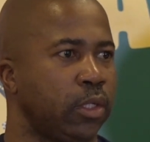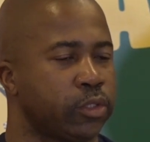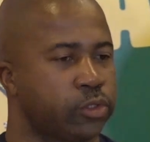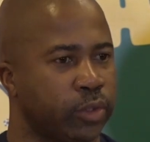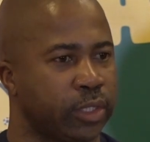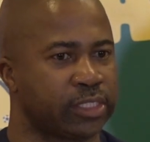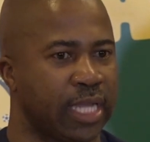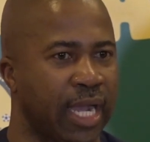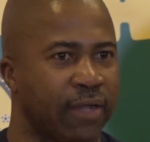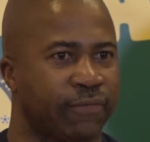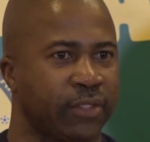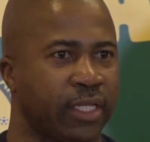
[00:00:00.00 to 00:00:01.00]
So as young
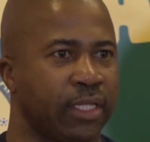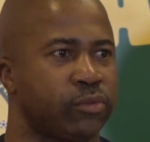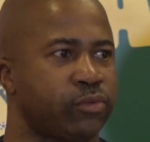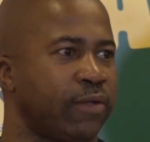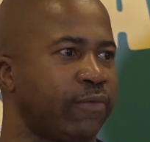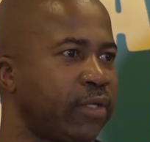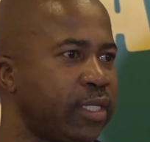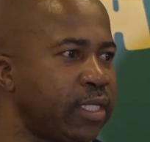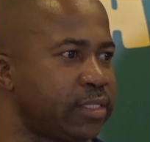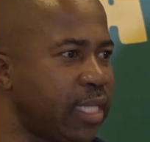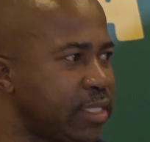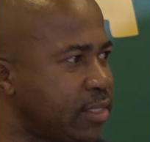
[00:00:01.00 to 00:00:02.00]
Africans, we are very
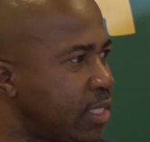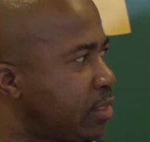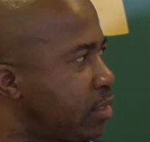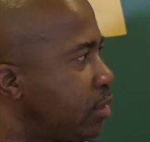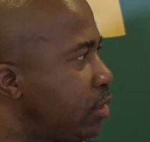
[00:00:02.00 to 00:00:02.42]
excited.